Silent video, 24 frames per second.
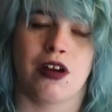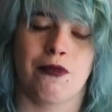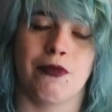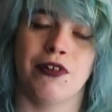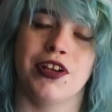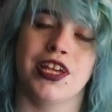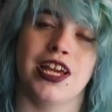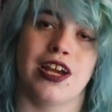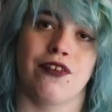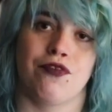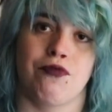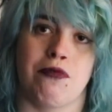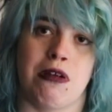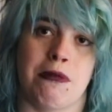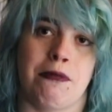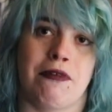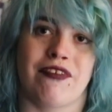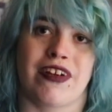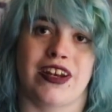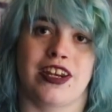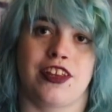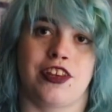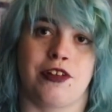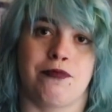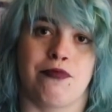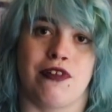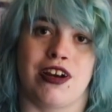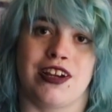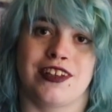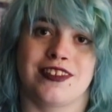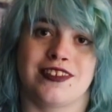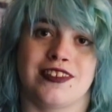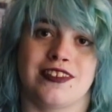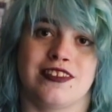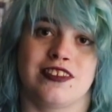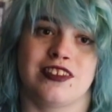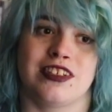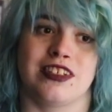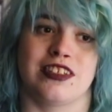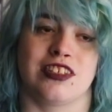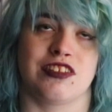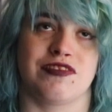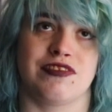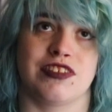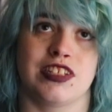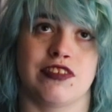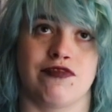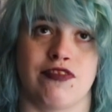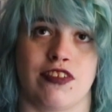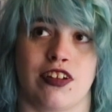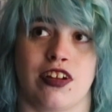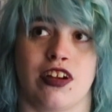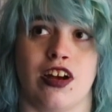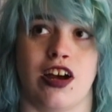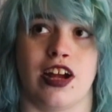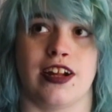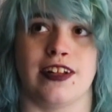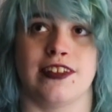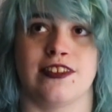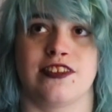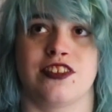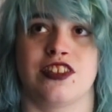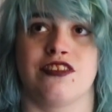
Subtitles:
What you have to remember with antidepressants is there are different kinds.